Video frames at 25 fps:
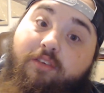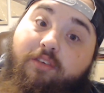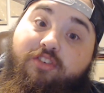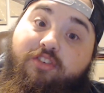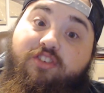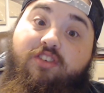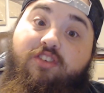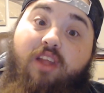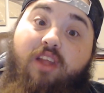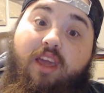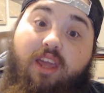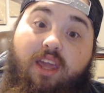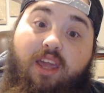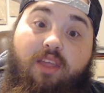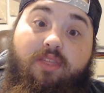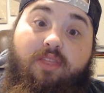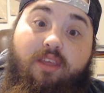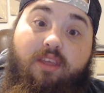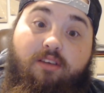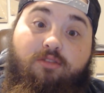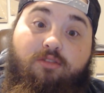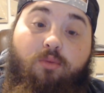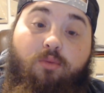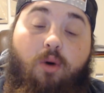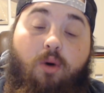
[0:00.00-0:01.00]
Slink in
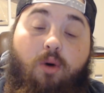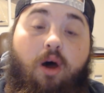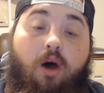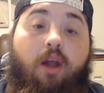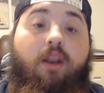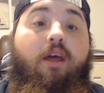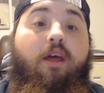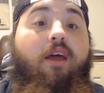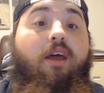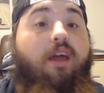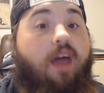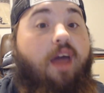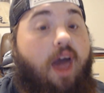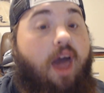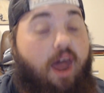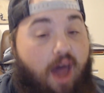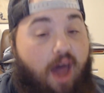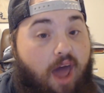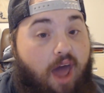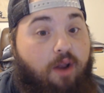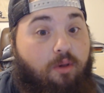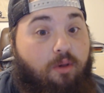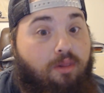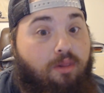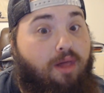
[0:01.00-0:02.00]
this one, and
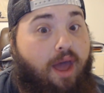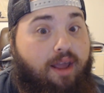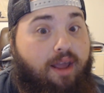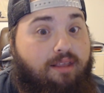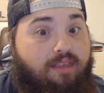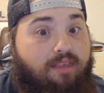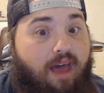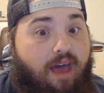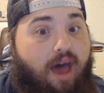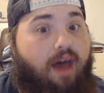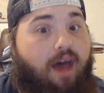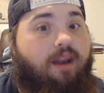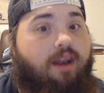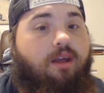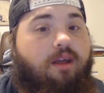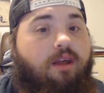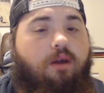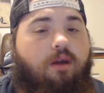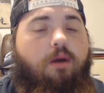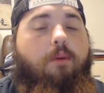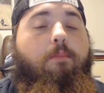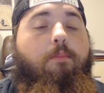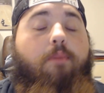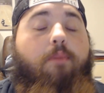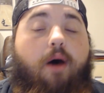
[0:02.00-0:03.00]
I don't like that.
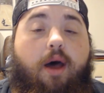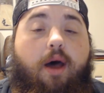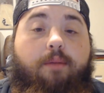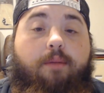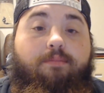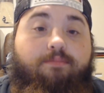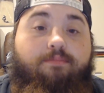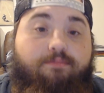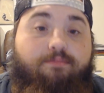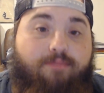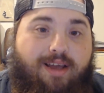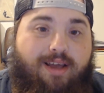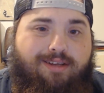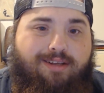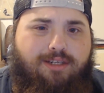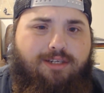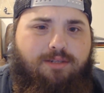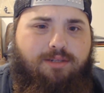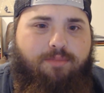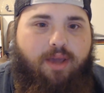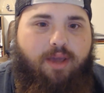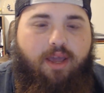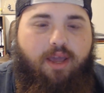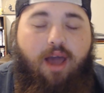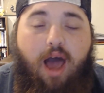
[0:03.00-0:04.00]
But that's
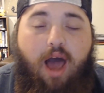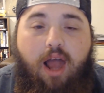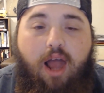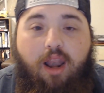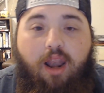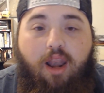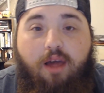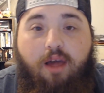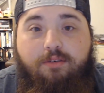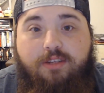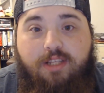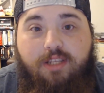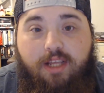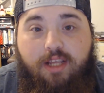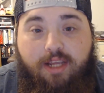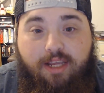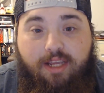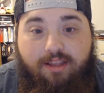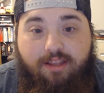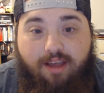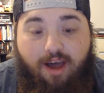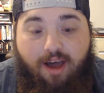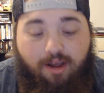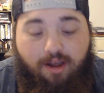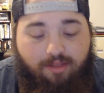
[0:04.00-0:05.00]
just me. I love Slinky
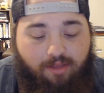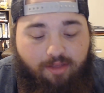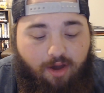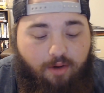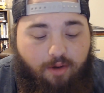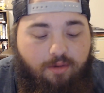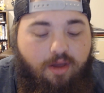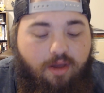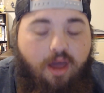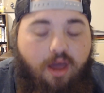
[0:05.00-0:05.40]
Dog, though.